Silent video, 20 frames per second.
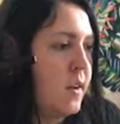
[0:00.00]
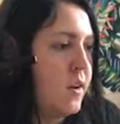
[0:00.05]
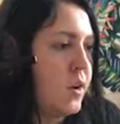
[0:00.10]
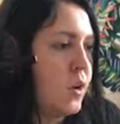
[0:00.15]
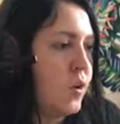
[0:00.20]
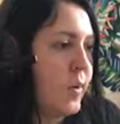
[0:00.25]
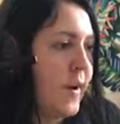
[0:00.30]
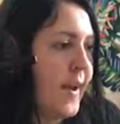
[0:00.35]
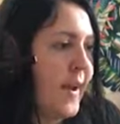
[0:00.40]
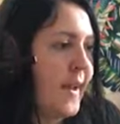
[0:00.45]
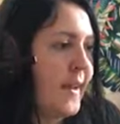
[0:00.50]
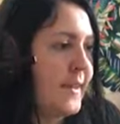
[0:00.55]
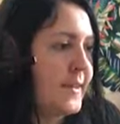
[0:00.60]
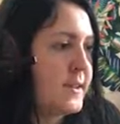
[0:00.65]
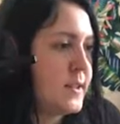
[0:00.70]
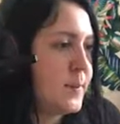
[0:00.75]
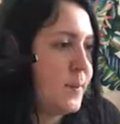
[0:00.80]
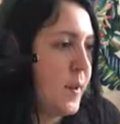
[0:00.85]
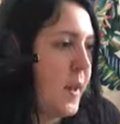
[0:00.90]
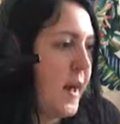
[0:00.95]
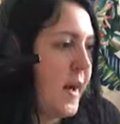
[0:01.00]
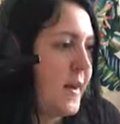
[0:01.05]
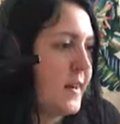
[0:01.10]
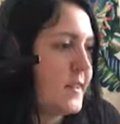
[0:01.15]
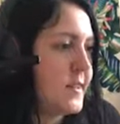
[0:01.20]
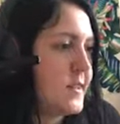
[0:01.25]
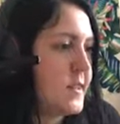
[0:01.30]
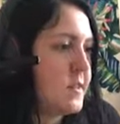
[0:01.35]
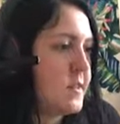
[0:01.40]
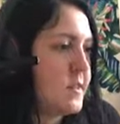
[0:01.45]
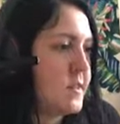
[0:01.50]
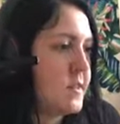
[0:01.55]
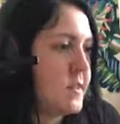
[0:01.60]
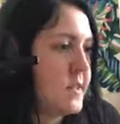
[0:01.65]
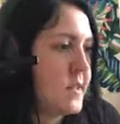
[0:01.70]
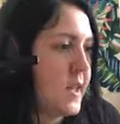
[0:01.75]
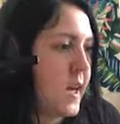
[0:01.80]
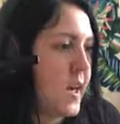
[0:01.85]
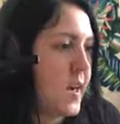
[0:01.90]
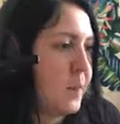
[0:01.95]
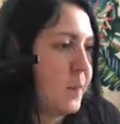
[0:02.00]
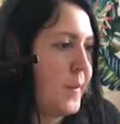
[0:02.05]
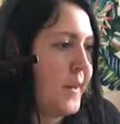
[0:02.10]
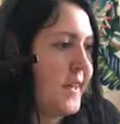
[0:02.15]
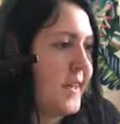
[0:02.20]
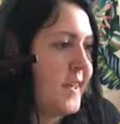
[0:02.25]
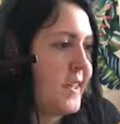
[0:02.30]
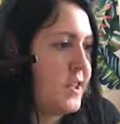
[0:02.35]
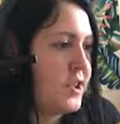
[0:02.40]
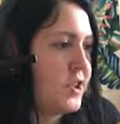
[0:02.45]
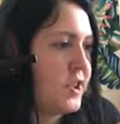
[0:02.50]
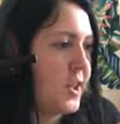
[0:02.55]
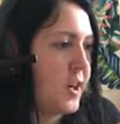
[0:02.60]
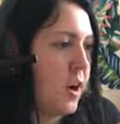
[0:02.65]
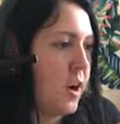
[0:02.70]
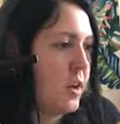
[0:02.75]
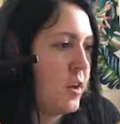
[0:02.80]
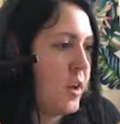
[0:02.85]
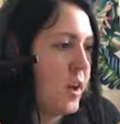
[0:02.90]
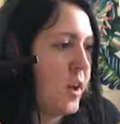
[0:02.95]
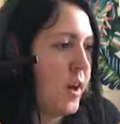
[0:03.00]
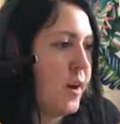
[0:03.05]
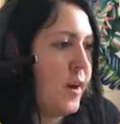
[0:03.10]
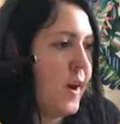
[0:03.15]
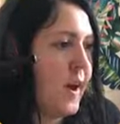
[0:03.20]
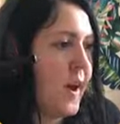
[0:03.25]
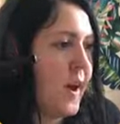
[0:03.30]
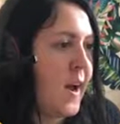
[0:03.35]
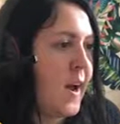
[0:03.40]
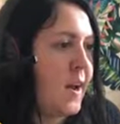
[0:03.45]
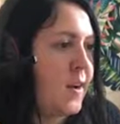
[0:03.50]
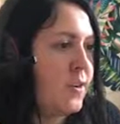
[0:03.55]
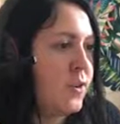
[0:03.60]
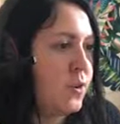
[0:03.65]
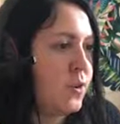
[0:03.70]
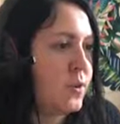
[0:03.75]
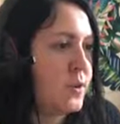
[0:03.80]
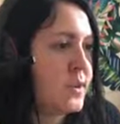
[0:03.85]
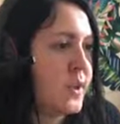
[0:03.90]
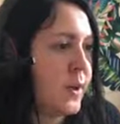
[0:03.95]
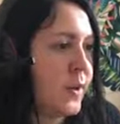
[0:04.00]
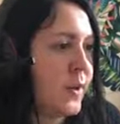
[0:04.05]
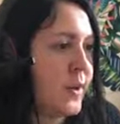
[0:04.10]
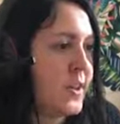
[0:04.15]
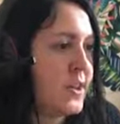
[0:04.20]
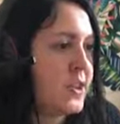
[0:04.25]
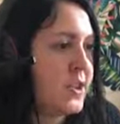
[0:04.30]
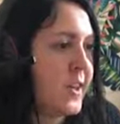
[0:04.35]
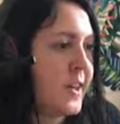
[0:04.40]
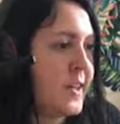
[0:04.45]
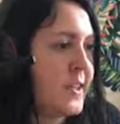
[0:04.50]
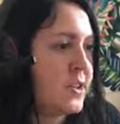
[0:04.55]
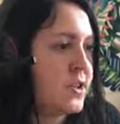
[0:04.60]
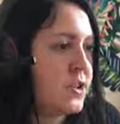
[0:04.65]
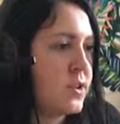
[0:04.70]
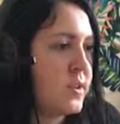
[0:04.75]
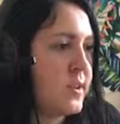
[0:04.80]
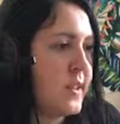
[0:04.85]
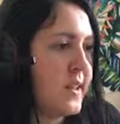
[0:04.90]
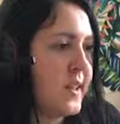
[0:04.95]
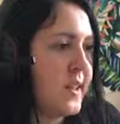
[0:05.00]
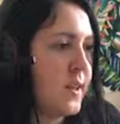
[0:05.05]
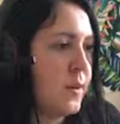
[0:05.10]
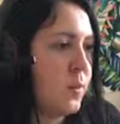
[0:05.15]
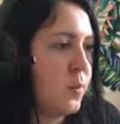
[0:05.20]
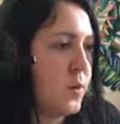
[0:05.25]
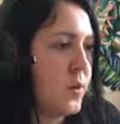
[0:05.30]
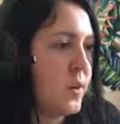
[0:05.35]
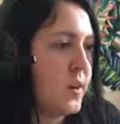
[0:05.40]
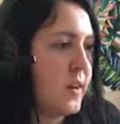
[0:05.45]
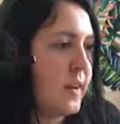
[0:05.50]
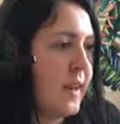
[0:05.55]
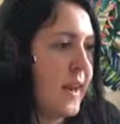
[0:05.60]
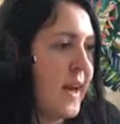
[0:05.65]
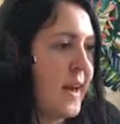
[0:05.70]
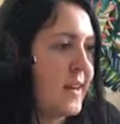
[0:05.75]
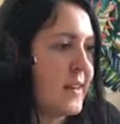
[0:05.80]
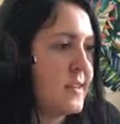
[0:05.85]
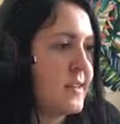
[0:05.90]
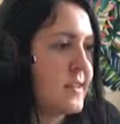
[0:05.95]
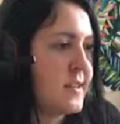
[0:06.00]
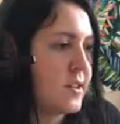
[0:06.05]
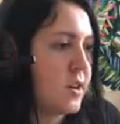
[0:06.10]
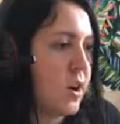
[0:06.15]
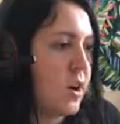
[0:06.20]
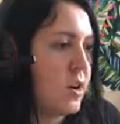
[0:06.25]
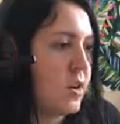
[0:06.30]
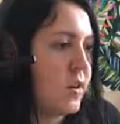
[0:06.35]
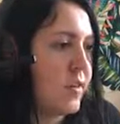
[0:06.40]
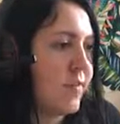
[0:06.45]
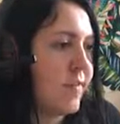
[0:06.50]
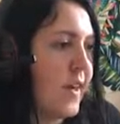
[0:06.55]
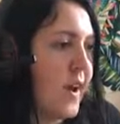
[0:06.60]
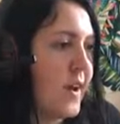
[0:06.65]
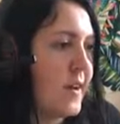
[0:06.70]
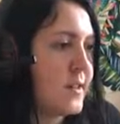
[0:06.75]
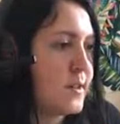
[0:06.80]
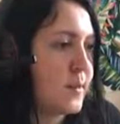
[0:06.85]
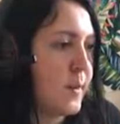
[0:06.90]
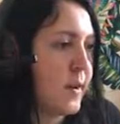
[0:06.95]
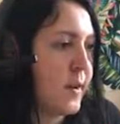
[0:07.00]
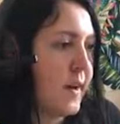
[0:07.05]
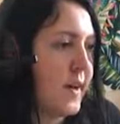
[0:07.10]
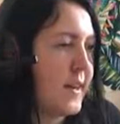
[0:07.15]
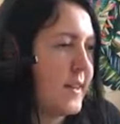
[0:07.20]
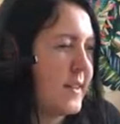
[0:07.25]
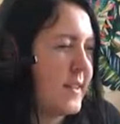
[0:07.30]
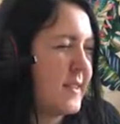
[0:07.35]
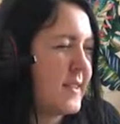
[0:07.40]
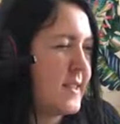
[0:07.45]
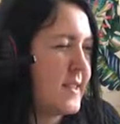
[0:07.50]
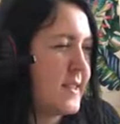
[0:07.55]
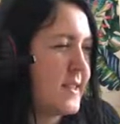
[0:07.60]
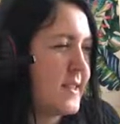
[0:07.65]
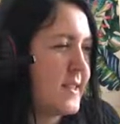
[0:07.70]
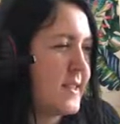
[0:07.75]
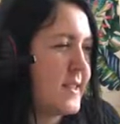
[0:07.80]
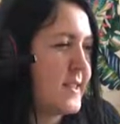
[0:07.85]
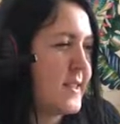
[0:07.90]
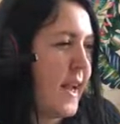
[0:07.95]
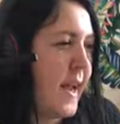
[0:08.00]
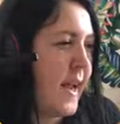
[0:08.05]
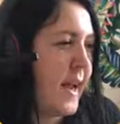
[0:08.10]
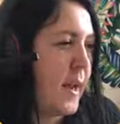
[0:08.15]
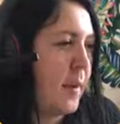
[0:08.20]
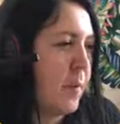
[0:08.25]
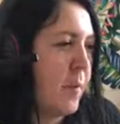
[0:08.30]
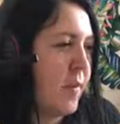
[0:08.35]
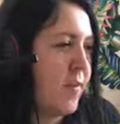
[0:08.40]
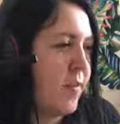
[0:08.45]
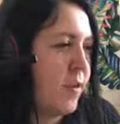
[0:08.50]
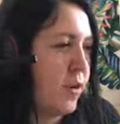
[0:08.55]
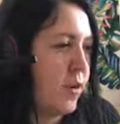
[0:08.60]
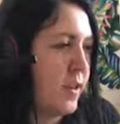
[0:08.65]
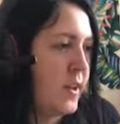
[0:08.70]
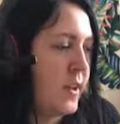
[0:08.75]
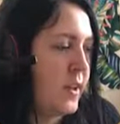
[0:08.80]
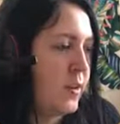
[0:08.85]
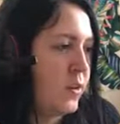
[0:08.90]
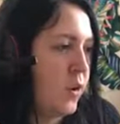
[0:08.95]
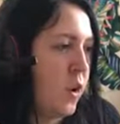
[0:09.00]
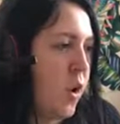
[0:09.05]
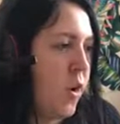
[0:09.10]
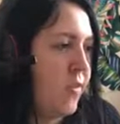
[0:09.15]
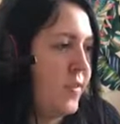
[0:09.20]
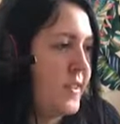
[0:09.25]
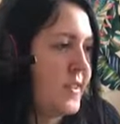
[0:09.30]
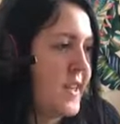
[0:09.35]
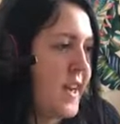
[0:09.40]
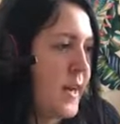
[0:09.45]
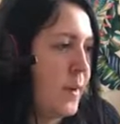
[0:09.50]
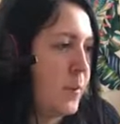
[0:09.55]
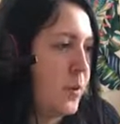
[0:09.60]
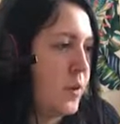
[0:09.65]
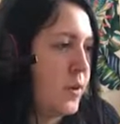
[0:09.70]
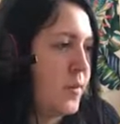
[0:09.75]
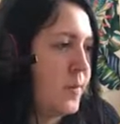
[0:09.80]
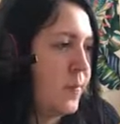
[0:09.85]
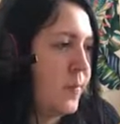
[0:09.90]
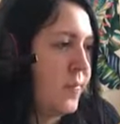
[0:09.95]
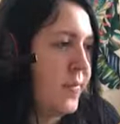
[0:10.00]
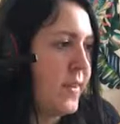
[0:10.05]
greys, blacks, this kind of peachy colour and also you can change the wooden legs, the colour of that as well and it's the same for the little coffee table.